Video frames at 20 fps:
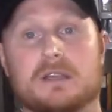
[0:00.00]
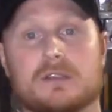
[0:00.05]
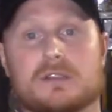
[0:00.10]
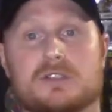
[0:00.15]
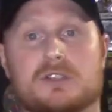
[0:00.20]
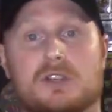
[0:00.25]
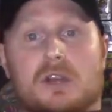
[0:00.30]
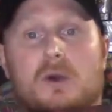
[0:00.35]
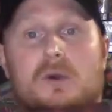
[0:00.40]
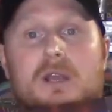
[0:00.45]

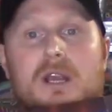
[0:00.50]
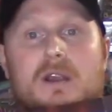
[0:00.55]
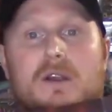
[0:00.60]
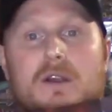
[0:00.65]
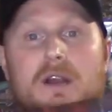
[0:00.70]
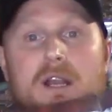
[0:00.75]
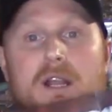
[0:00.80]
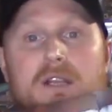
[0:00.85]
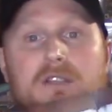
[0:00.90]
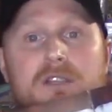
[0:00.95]
So here
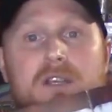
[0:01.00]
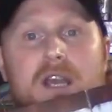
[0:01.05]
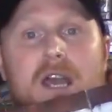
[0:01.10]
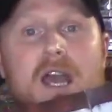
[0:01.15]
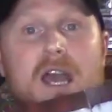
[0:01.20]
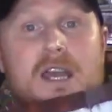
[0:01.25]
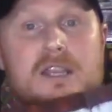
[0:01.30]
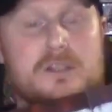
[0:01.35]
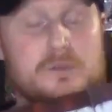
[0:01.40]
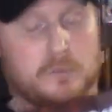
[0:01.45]
it is,
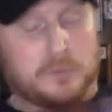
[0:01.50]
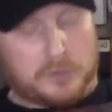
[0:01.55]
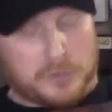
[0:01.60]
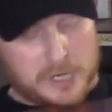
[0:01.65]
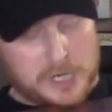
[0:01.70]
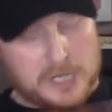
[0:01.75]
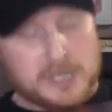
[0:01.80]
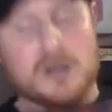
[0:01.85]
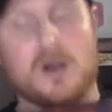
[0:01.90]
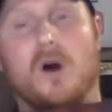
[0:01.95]
guys.
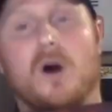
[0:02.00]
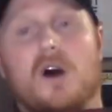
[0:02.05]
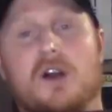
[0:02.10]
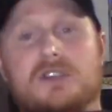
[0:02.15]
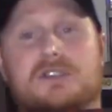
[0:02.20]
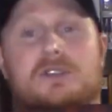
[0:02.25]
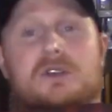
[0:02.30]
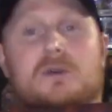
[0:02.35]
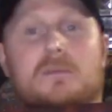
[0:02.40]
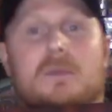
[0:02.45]
Pretty
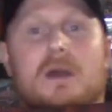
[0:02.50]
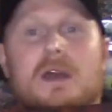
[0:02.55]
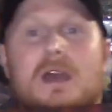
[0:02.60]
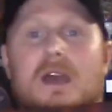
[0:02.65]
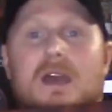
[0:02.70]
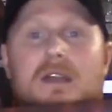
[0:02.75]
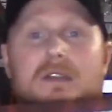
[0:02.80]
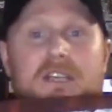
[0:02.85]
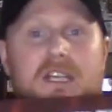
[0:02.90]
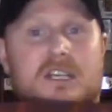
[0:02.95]
awesome.
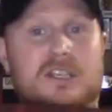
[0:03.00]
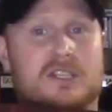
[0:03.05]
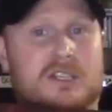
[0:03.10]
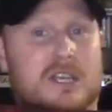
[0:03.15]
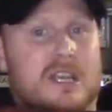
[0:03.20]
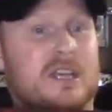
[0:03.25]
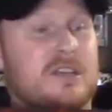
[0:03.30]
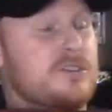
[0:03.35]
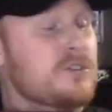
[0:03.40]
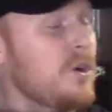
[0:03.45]
These
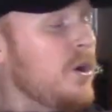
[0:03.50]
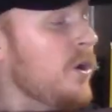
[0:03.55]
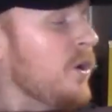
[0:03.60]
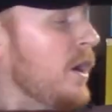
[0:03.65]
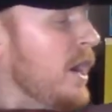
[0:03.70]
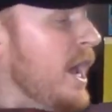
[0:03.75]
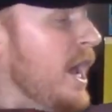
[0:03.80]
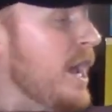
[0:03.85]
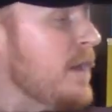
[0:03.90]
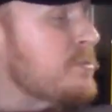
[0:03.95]
things are
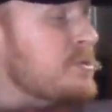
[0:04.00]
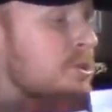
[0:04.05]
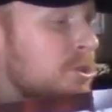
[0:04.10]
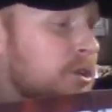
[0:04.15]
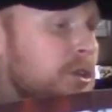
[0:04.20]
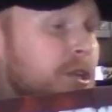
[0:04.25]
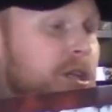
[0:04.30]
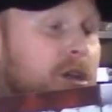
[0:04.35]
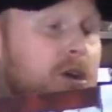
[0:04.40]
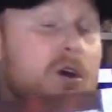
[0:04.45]

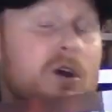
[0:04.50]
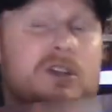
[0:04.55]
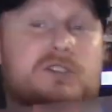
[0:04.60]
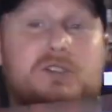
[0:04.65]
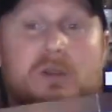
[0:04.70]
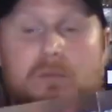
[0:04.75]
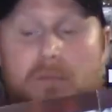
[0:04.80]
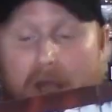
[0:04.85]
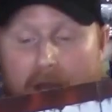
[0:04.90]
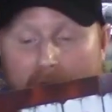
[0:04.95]
absolutely
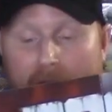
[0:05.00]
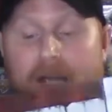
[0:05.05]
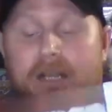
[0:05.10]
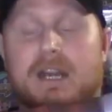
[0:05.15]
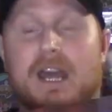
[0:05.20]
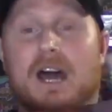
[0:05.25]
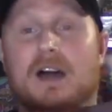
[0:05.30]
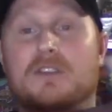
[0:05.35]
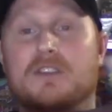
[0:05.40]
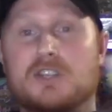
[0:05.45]
awesome.
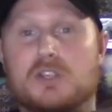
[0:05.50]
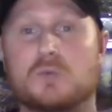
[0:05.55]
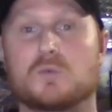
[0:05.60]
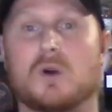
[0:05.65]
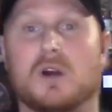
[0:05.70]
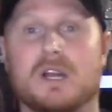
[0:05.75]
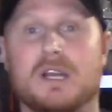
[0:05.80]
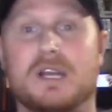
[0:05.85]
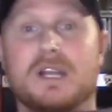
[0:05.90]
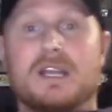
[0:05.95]
Now this
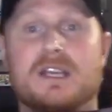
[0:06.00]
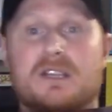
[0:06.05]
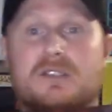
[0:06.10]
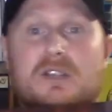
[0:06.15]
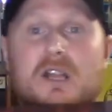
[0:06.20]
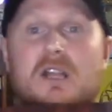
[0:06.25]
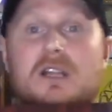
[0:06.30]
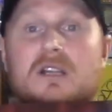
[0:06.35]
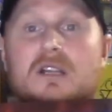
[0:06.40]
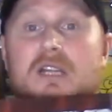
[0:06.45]
one is
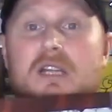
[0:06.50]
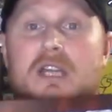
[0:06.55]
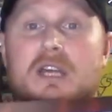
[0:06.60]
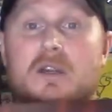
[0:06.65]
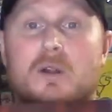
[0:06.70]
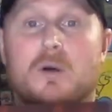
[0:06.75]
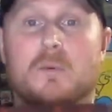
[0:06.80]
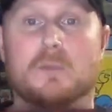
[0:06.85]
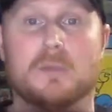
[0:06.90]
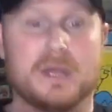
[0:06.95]
a
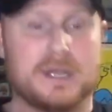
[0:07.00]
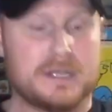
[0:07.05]
little bit